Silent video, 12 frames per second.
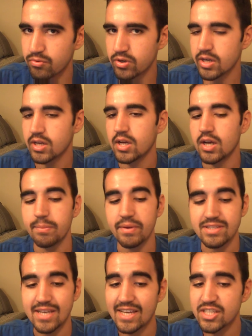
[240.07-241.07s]
for
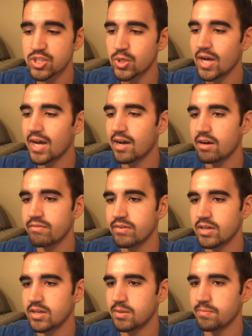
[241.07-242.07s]
because I still have
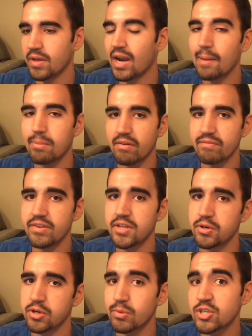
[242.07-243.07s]
an iPod
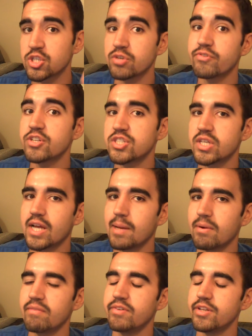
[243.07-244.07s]
Video, an original first gen
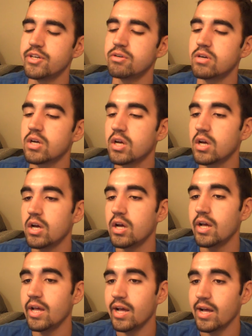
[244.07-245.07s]
iPod Video,
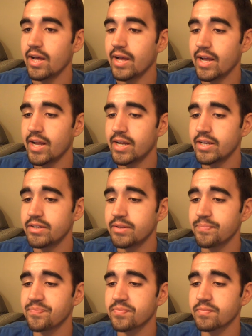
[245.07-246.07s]
and
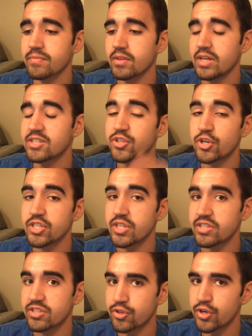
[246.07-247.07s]
it's
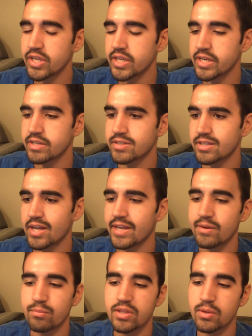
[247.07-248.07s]
30 gigs, and I
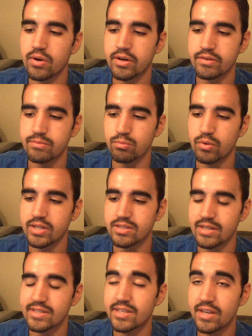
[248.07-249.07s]
did
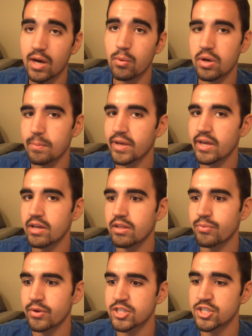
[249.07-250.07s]
not want to pay
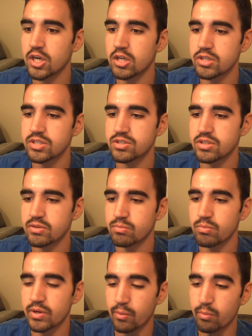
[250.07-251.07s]
$300 or
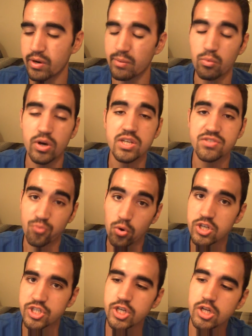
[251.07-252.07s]
what it was
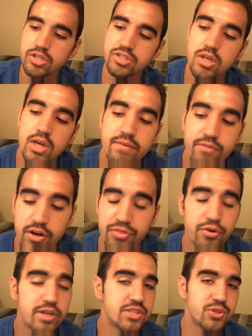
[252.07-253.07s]
$400 for a
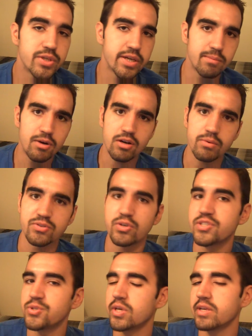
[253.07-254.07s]
32 gig model, which
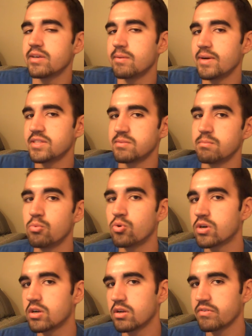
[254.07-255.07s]
only 2 gigabytes
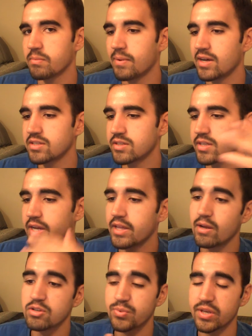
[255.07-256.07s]
more of capacity, and
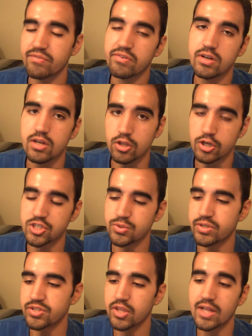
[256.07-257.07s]
I was waiting for a larger
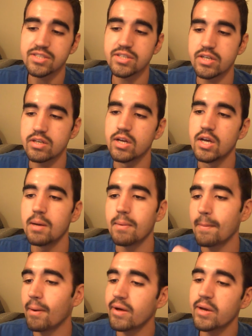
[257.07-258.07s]
one. So that's good.
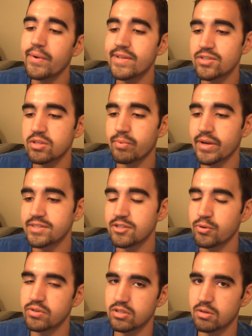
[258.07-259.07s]
I'll probably wait until the price
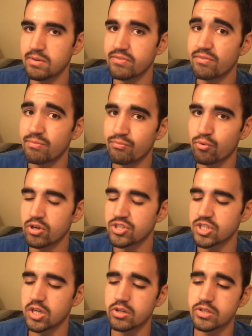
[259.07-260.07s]
lowers a little bit for
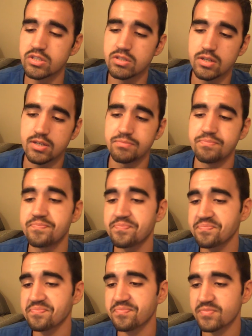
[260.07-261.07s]
$400
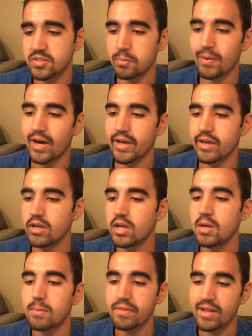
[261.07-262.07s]
to buy it,
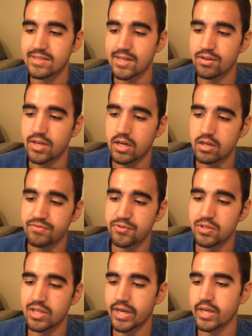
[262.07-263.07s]
but that's out now if
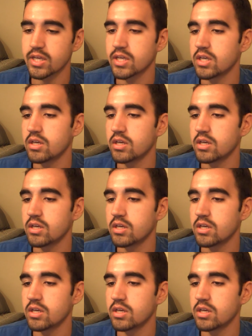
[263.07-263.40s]
you'd like.